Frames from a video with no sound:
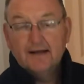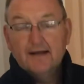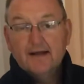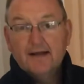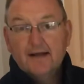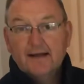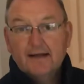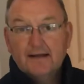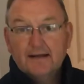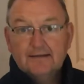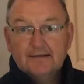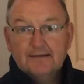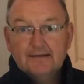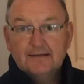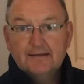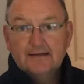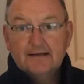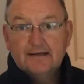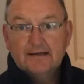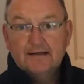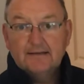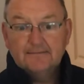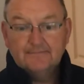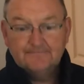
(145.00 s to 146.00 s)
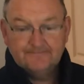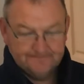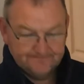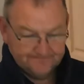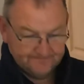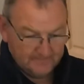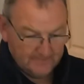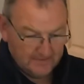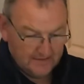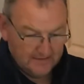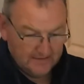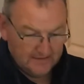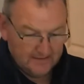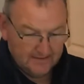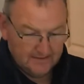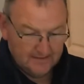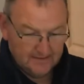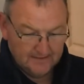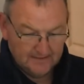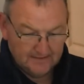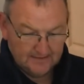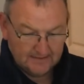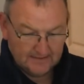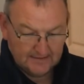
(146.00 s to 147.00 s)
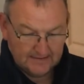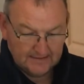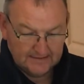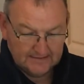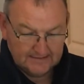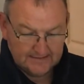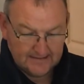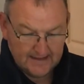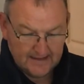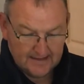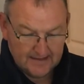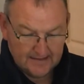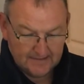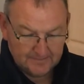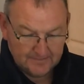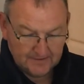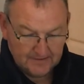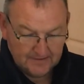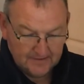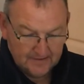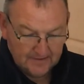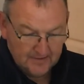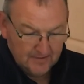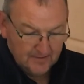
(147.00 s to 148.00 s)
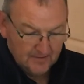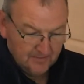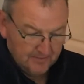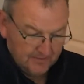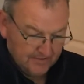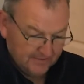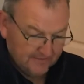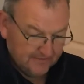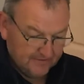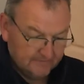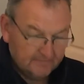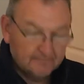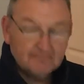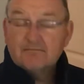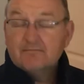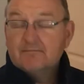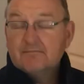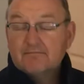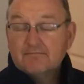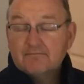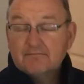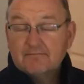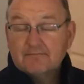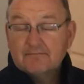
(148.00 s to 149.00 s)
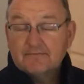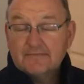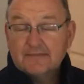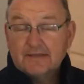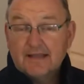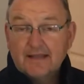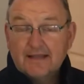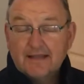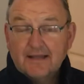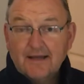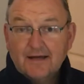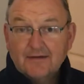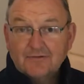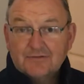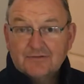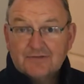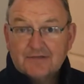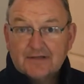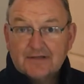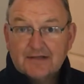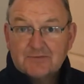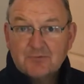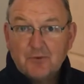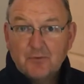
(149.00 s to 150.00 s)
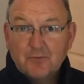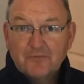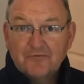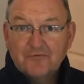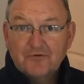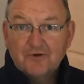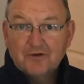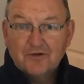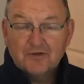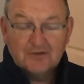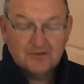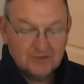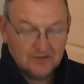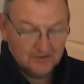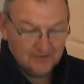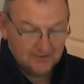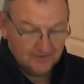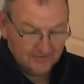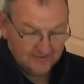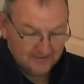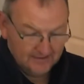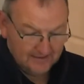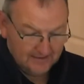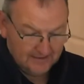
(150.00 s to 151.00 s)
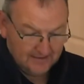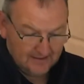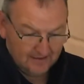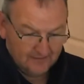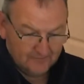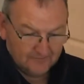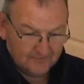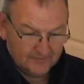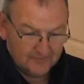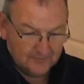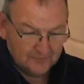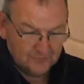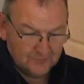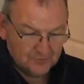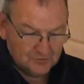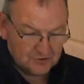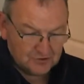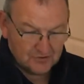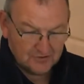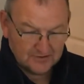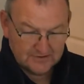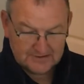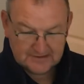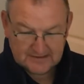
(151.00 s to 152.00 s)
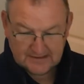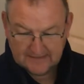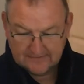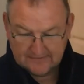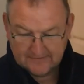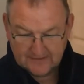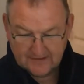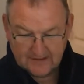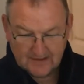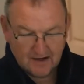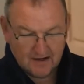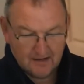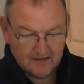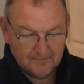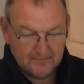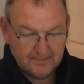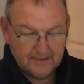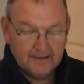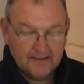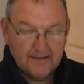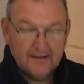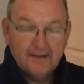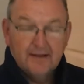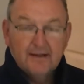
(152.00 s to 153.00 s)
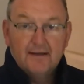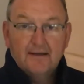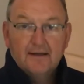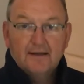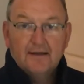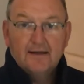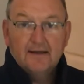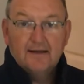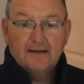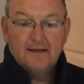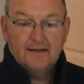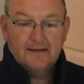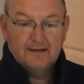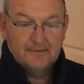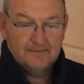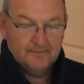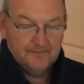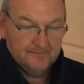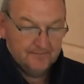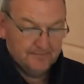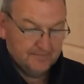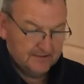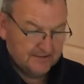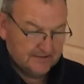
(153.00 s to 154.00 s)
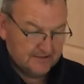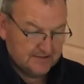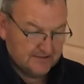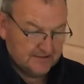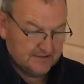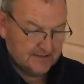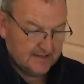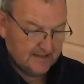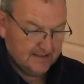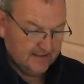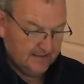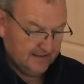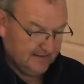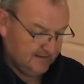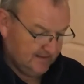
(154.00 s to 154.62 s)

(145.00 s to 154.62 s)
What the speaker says: and clean that up. But there you go. So that's what we've got to do. Hopefully we'll try and save the carpet. But as I say,